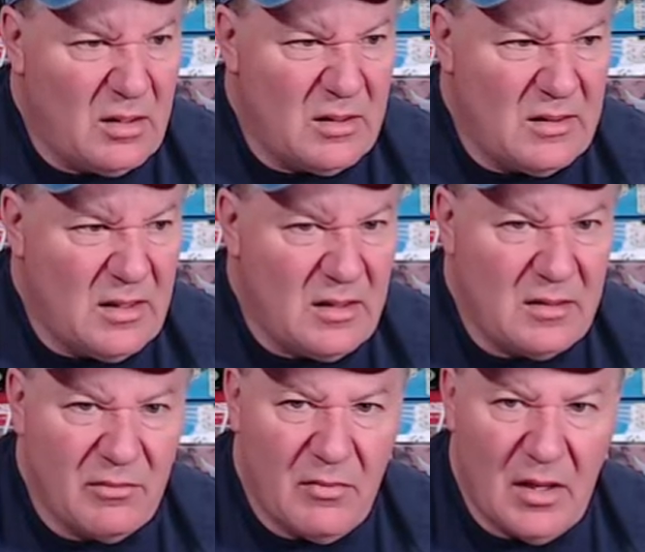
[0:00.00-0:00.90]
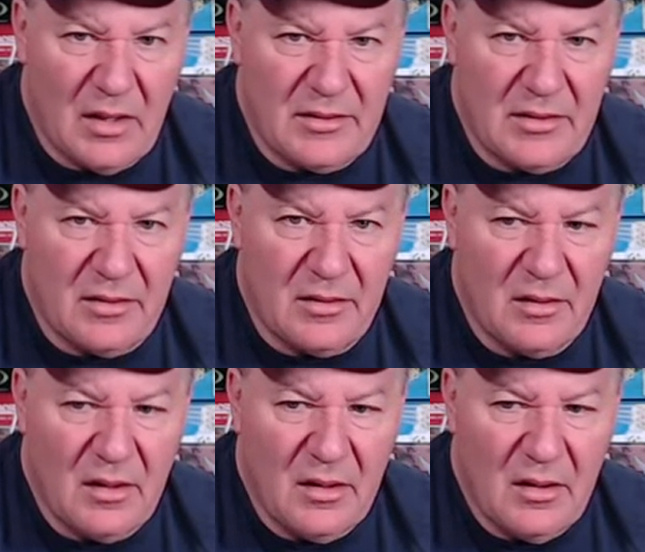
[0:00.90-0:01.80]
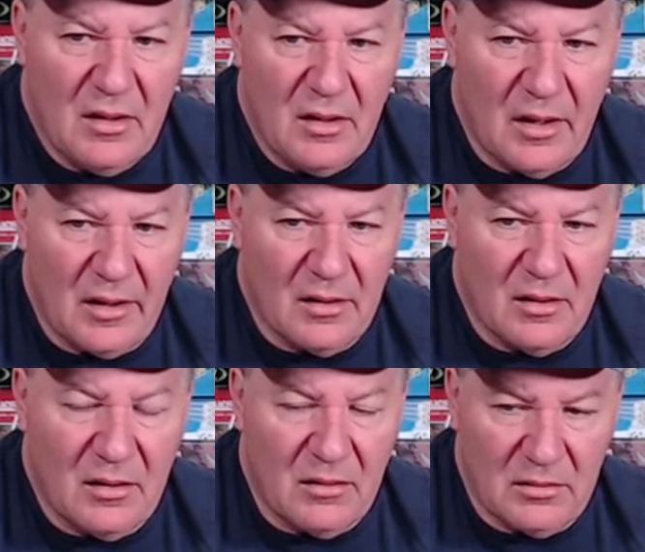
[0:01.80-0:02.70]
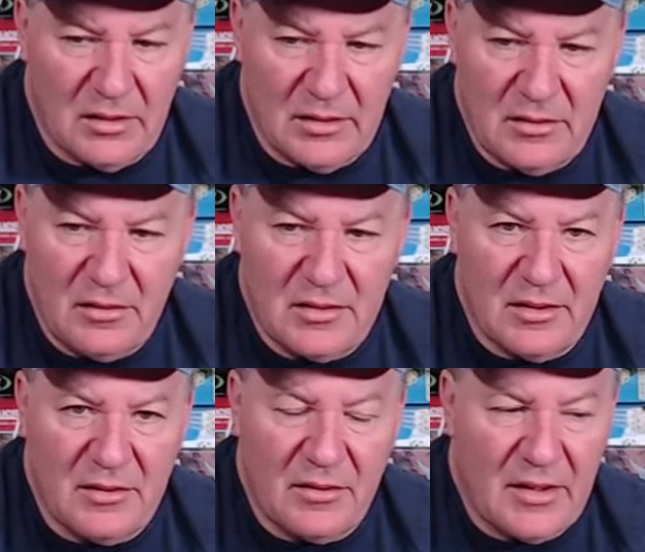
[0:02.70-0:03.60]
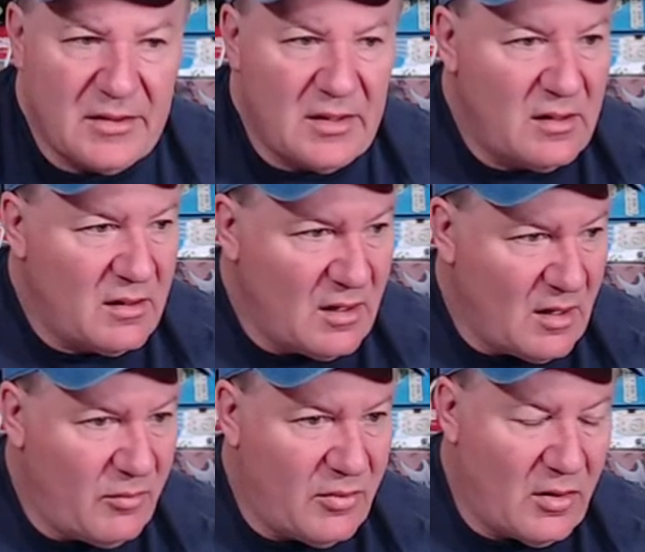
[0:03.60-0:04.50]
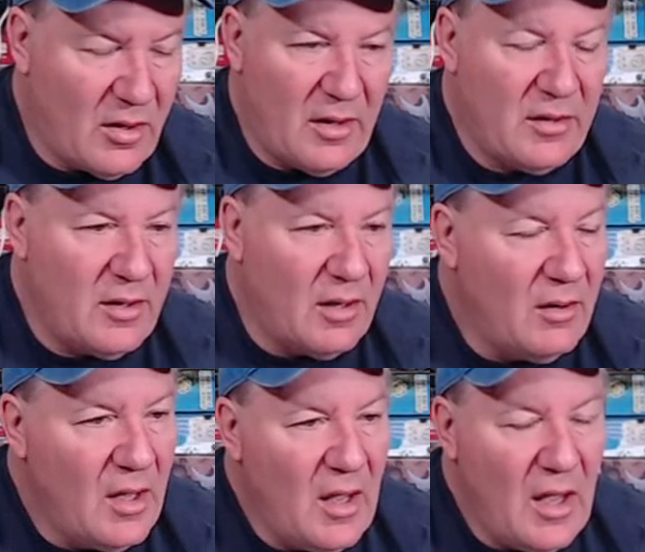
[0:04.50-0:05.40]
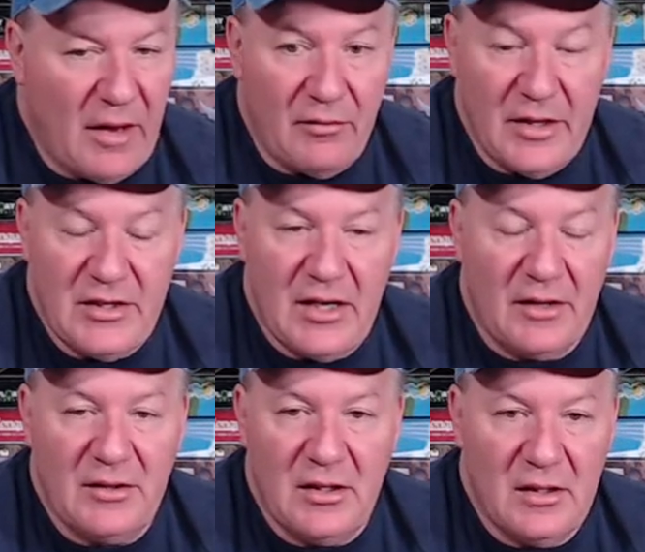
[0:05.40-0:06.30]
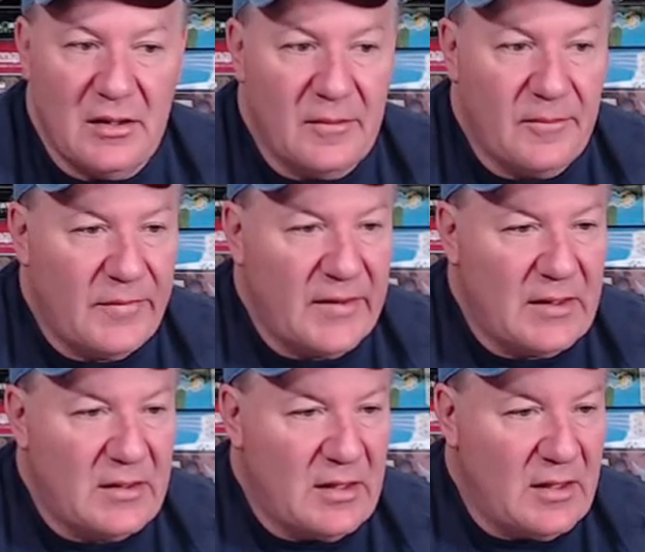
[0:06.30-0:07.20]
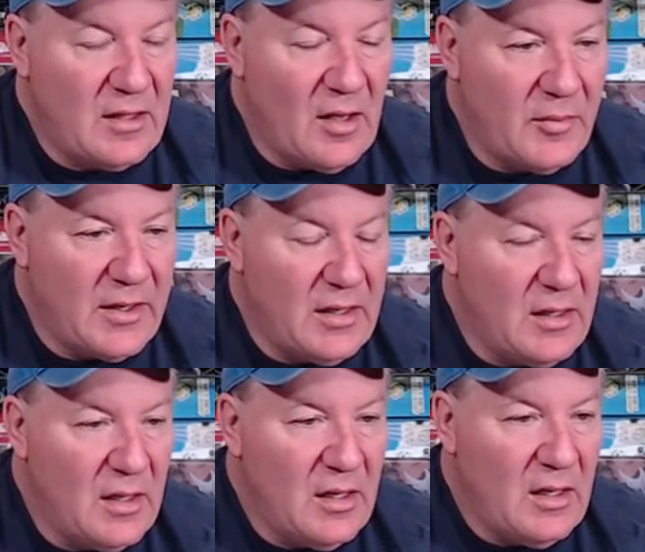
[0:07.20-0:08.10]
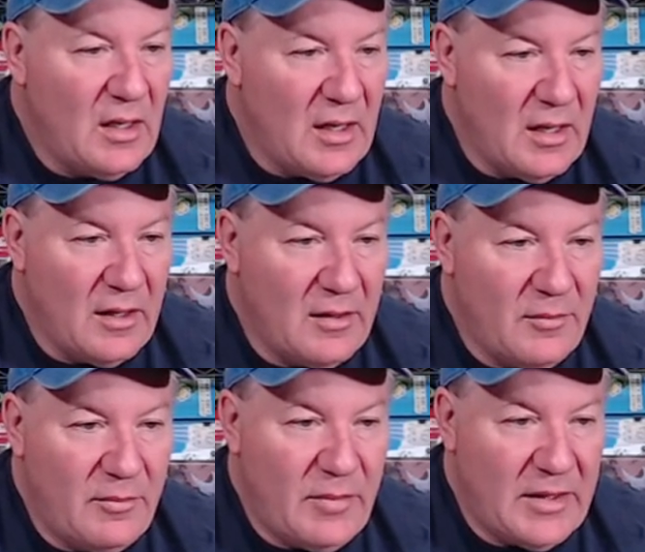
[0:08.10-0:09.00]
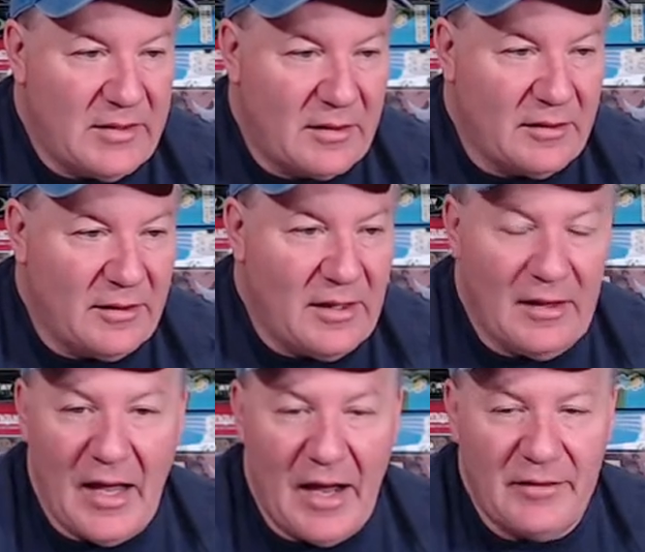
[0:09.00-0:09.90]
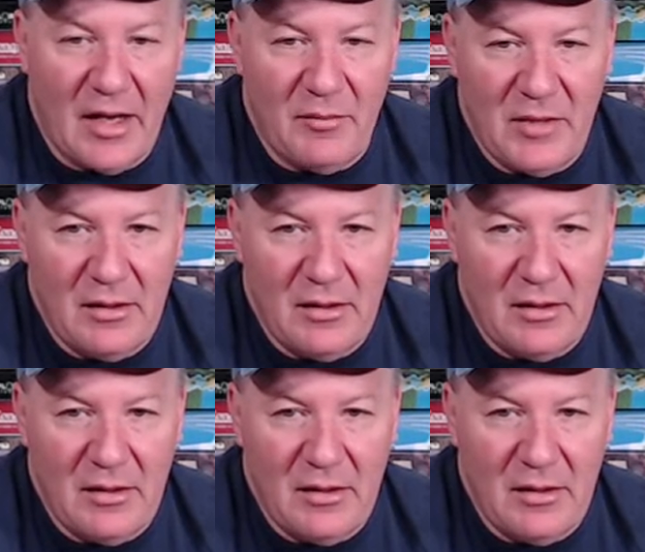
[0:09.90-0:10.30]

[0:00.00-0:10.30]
is this monster? I go, this looks interesting. I brought, you know, I reached out to to the company, and basically they laughed at me,